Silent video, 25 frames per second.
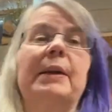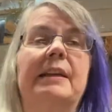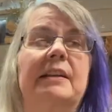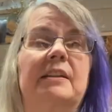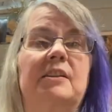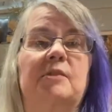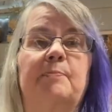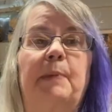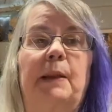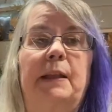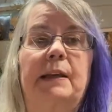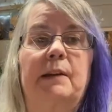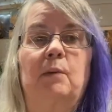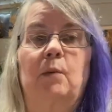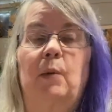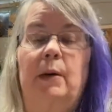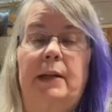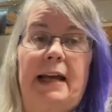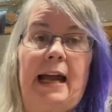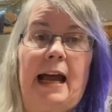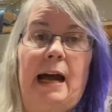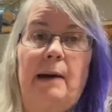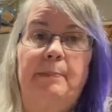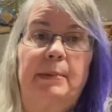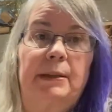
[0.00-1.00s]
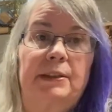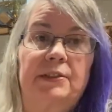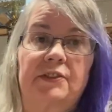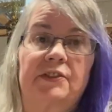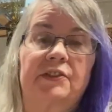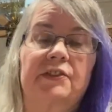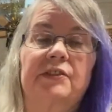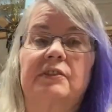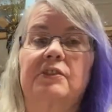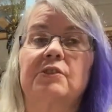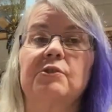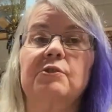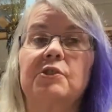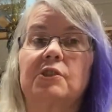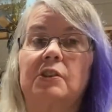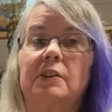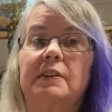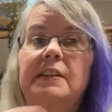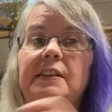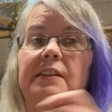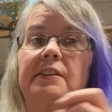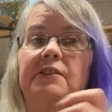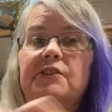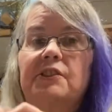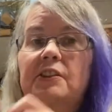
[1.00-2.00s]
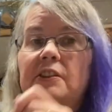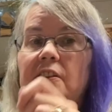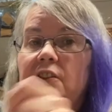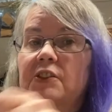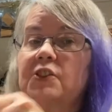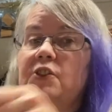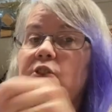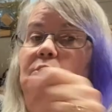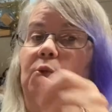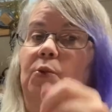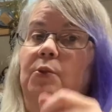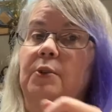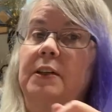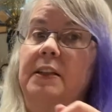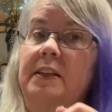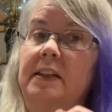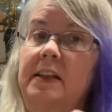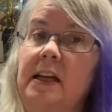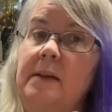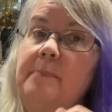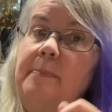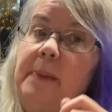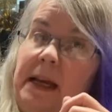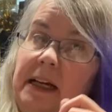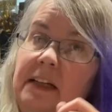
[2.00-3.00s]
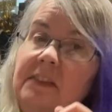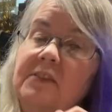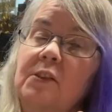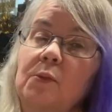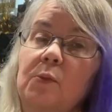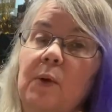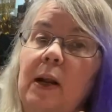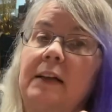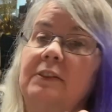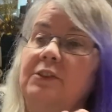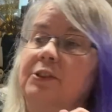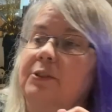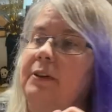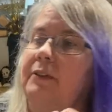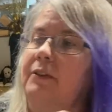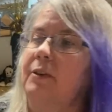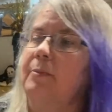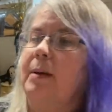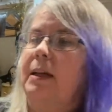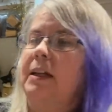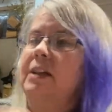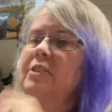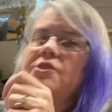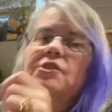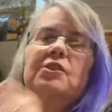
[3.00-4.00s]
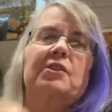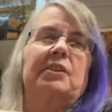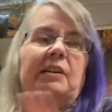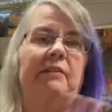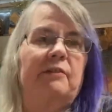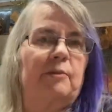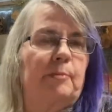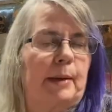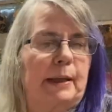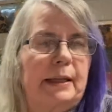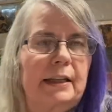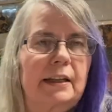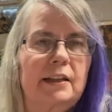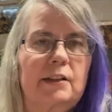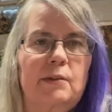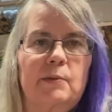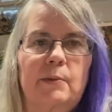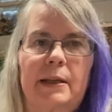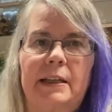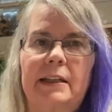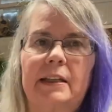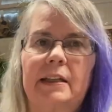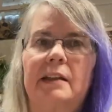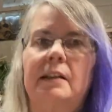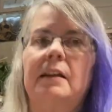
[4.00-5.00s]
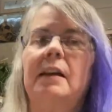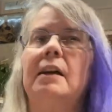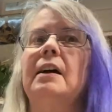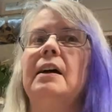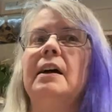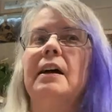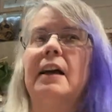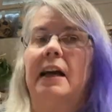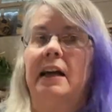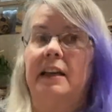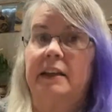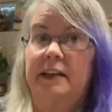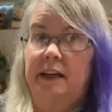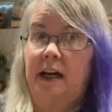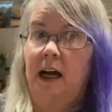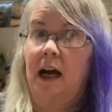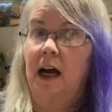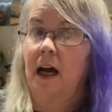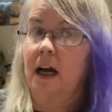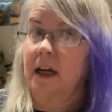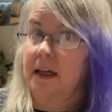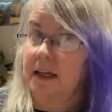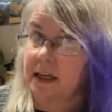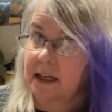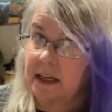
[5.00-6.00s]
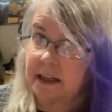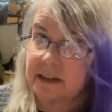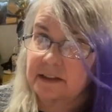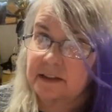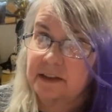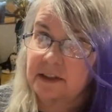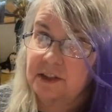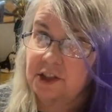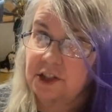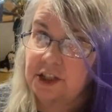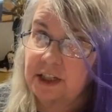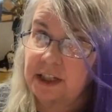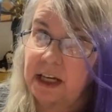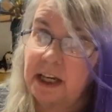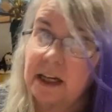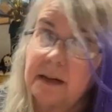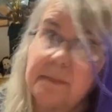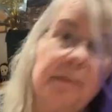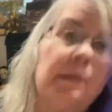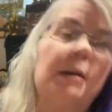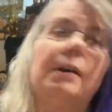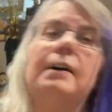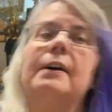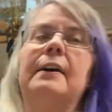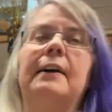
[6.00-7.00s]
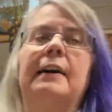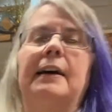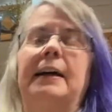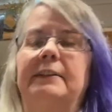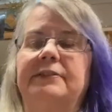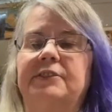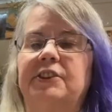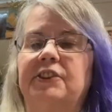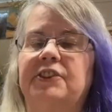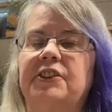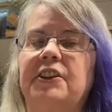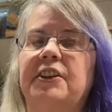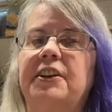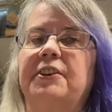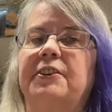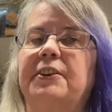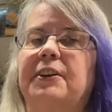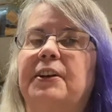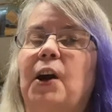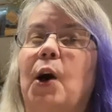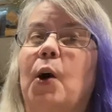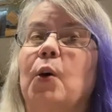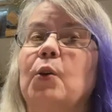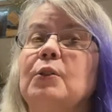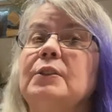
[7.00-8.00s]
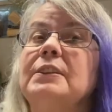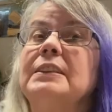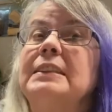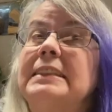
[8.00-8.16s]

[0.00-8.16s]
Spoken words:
explain what happens. Usually there's a little story that I pass around to everybody so that everybody can read it. And I, as the GM, have to sit here and go,